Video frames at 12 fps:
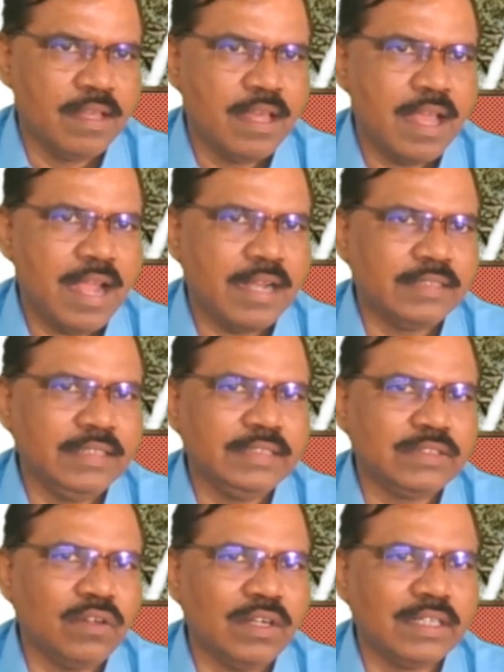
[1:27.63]
And
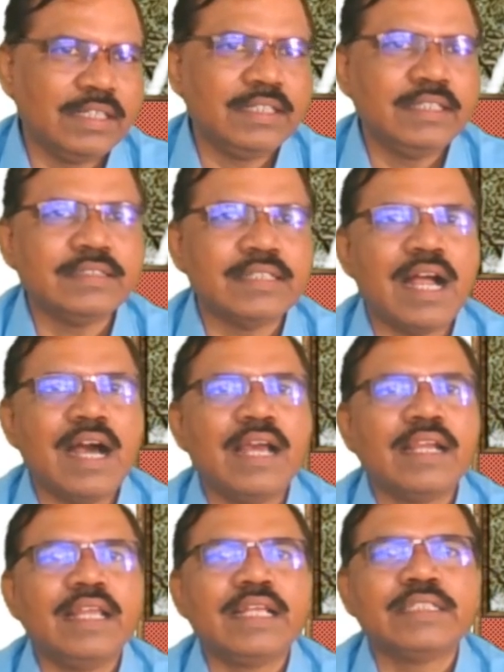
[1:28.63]
these quantities
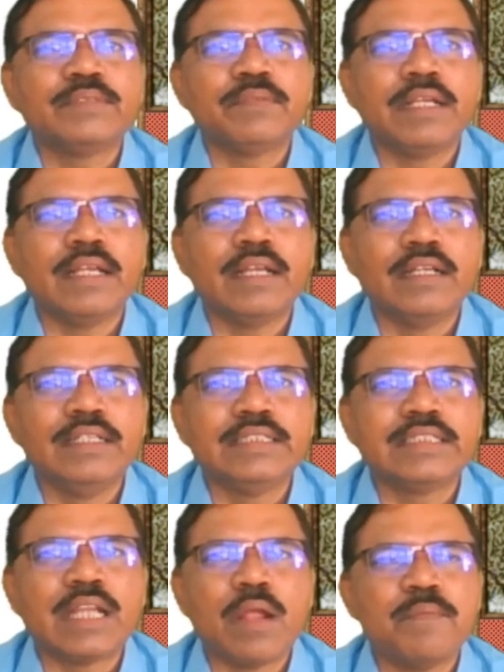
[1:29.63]
are
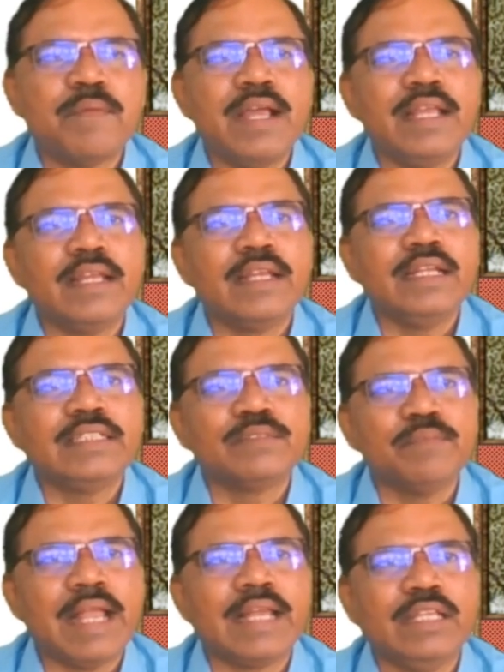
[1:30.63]
described by its
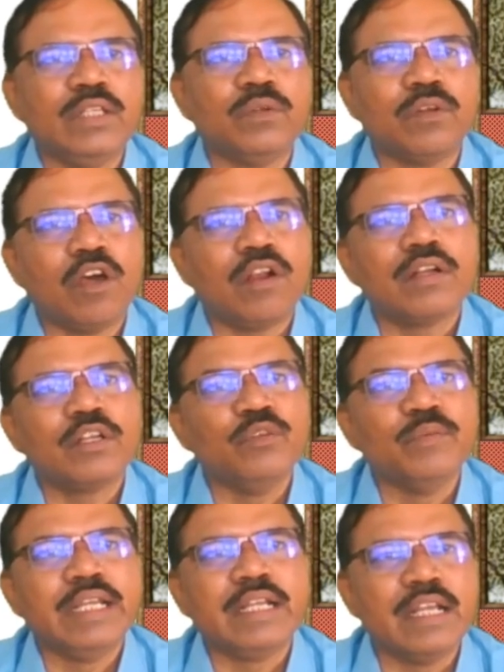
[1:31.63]
magnitude or
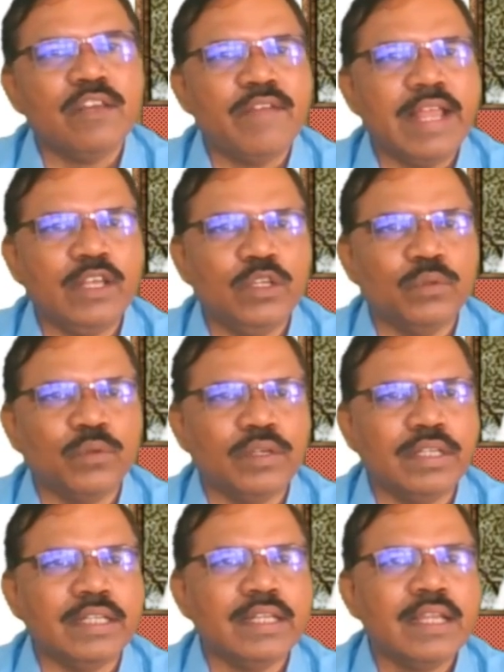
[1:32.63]
numerical value
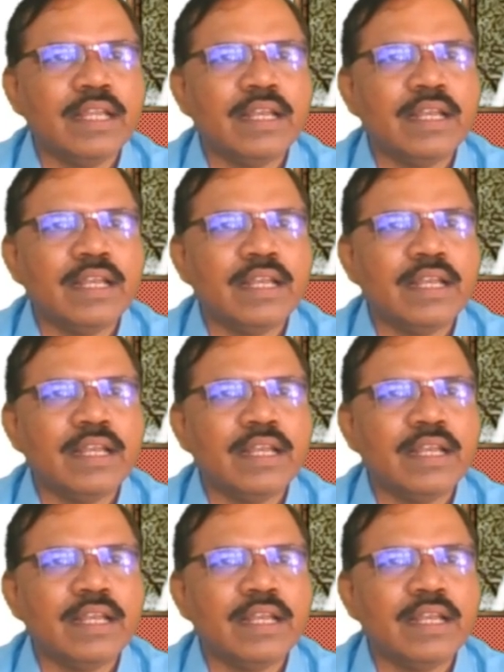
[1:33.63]
only.